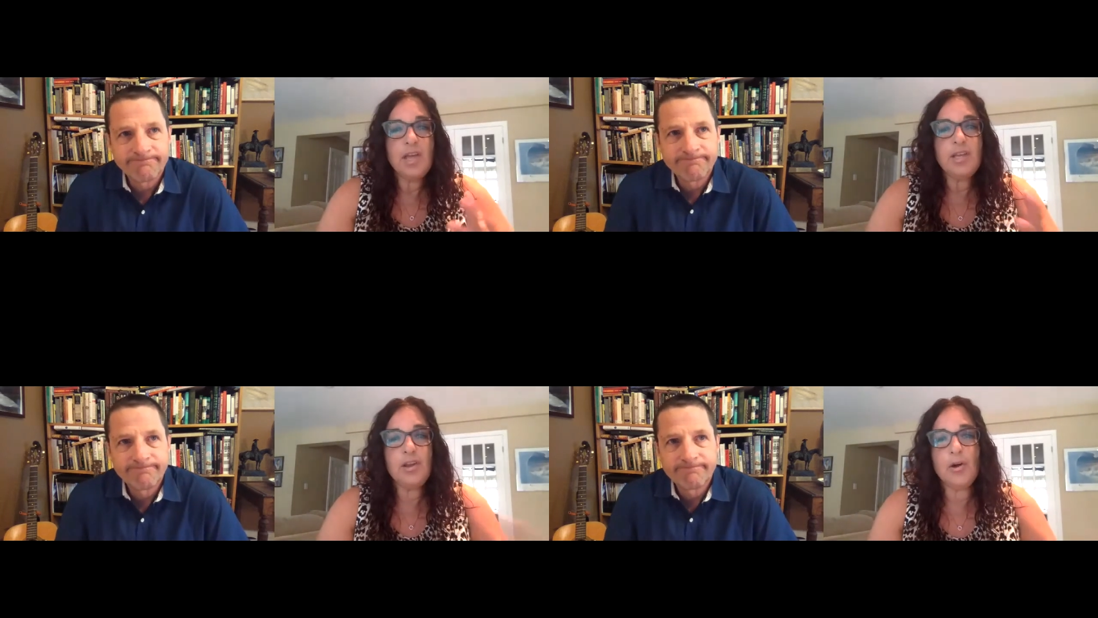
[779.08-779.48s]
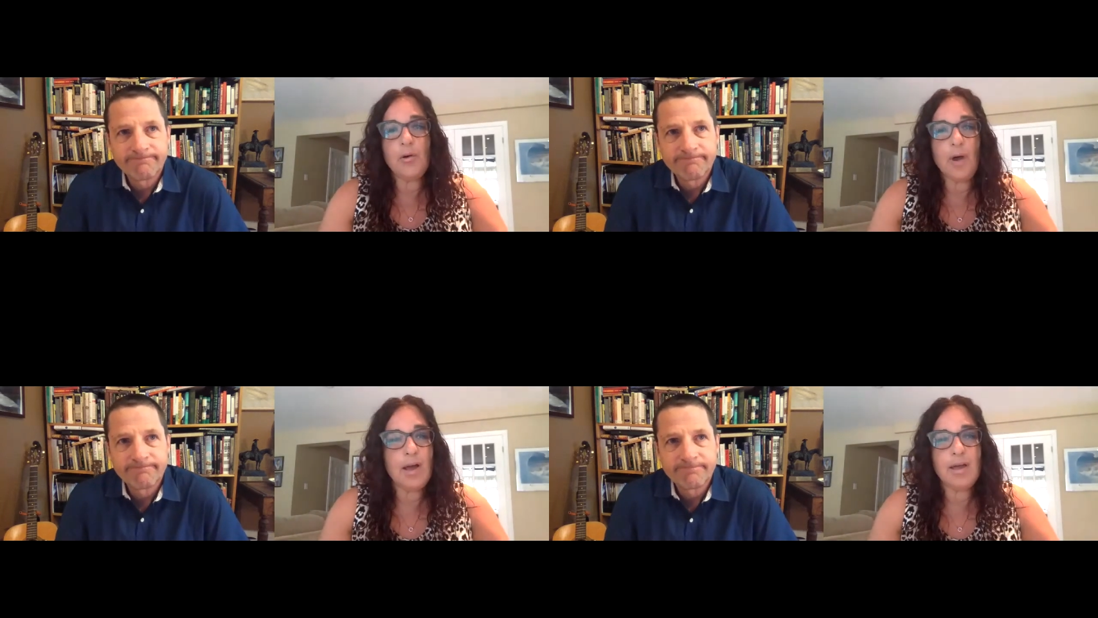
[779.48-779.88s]
Speaker 1: you
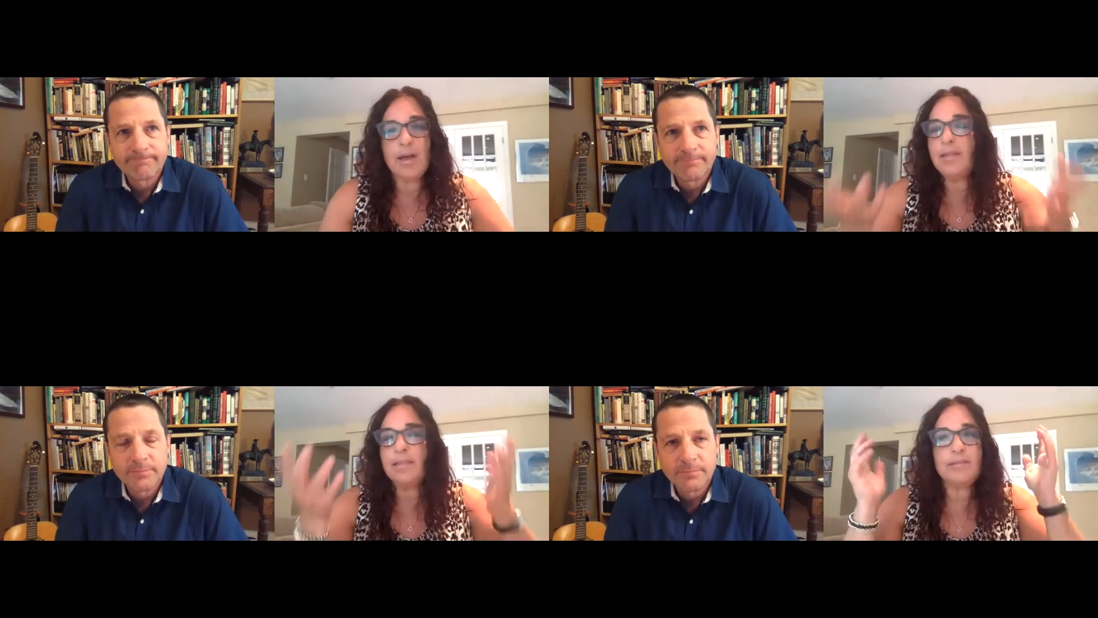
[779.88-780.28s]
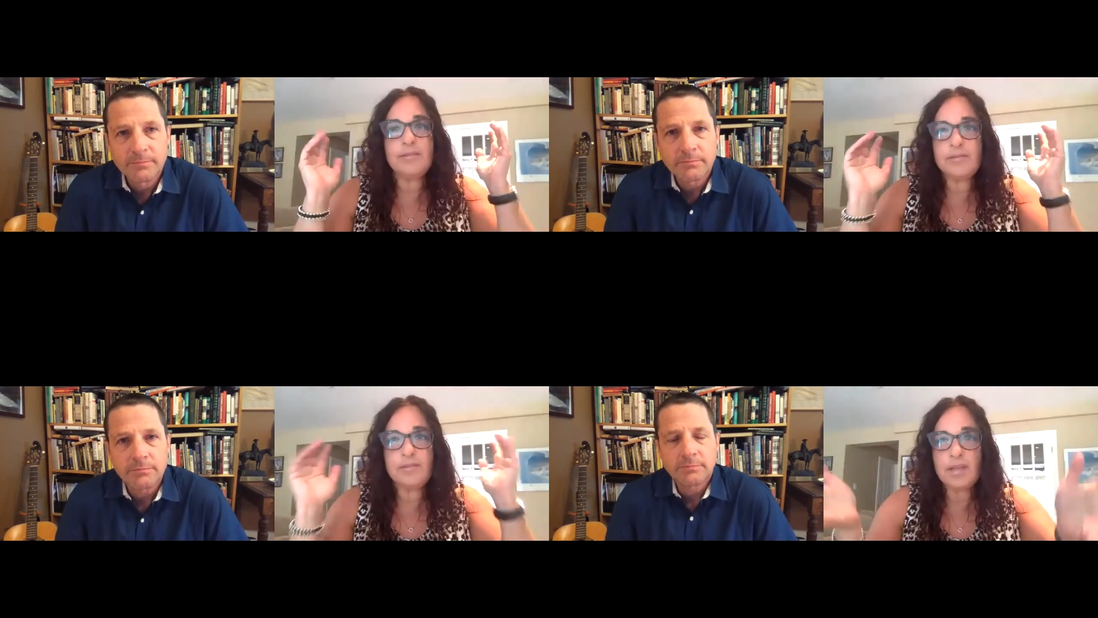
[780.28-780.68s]
know, I,
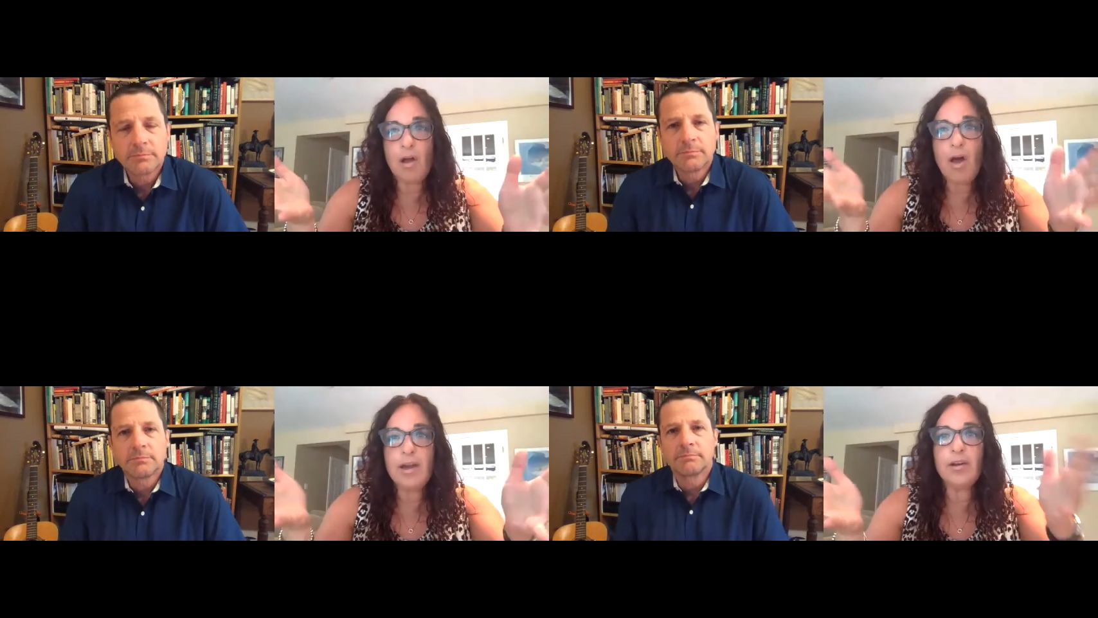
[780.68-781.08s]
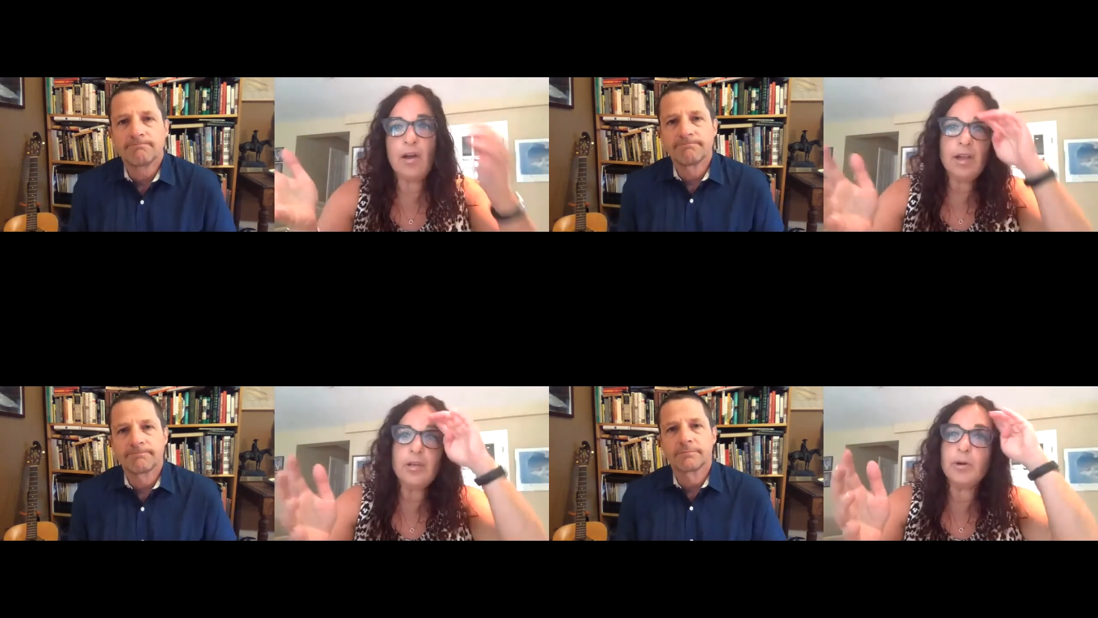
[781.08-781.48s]
I on and
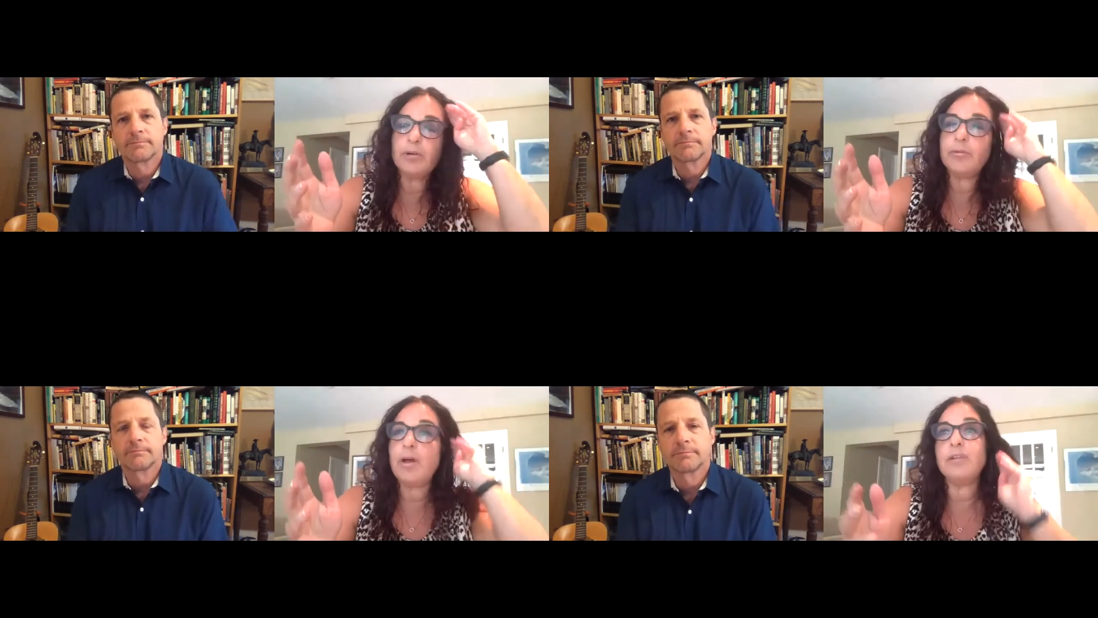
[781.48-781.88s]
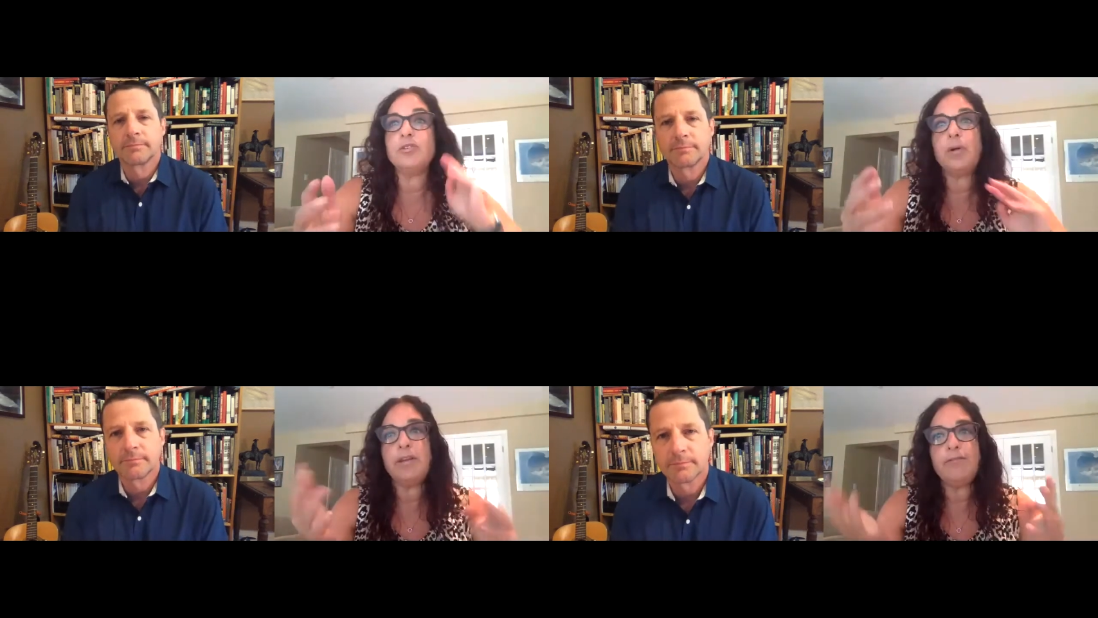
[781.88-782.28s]
on. You worked with on
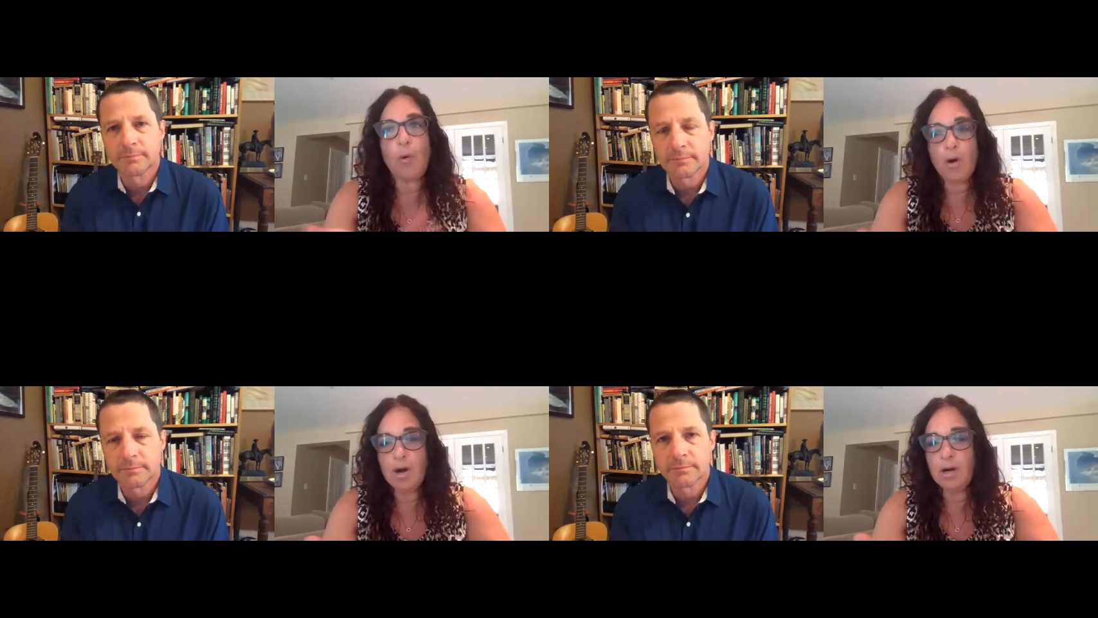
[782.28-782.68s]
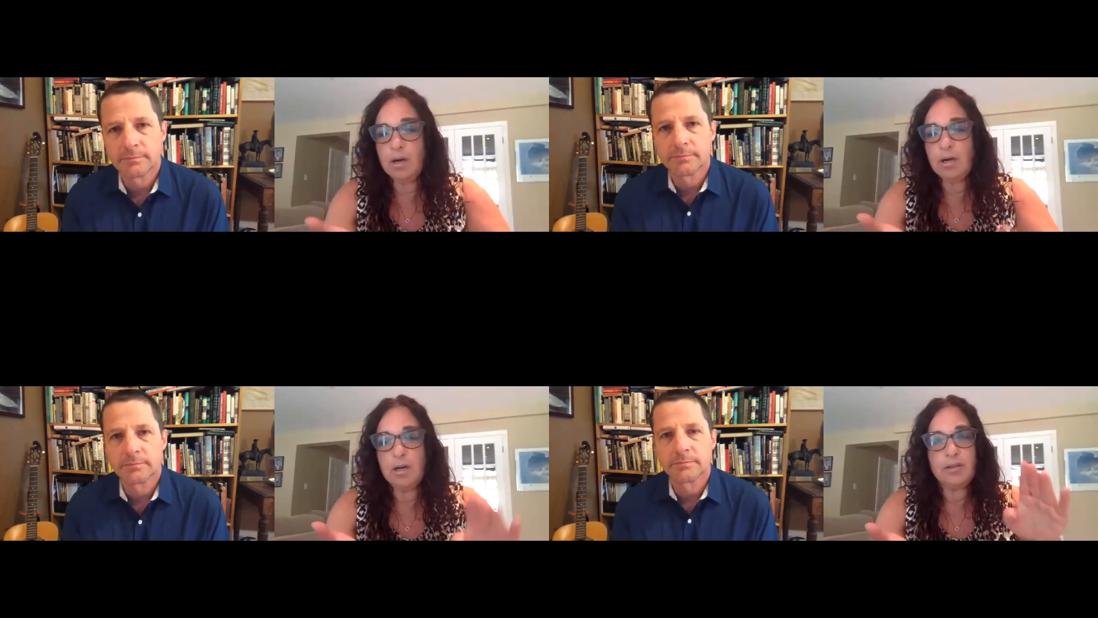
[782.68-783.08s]

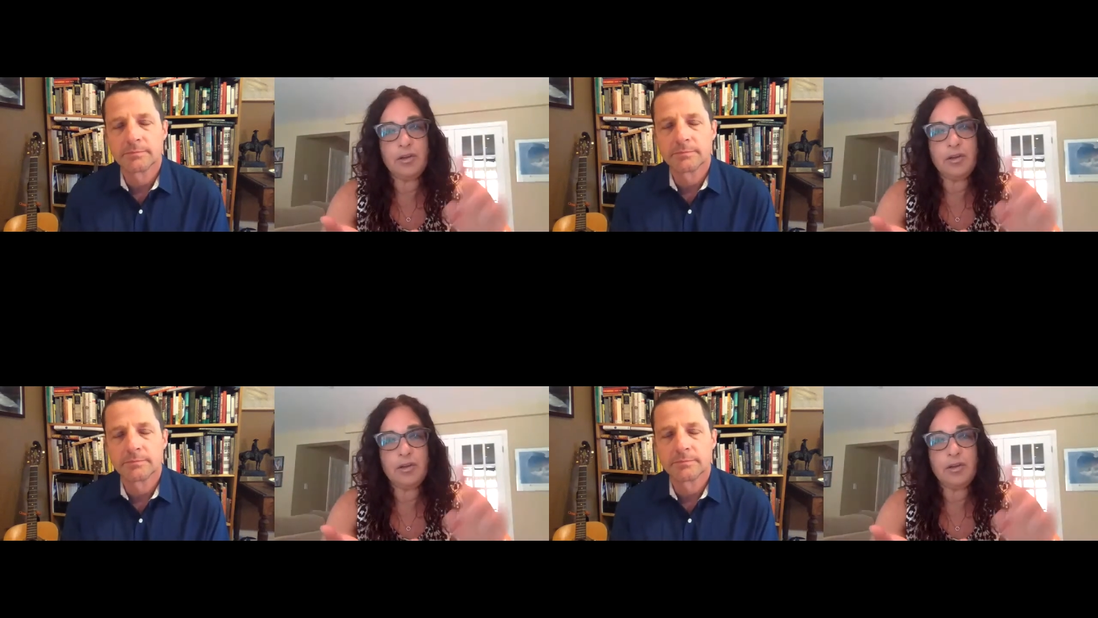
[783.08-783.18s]
24, The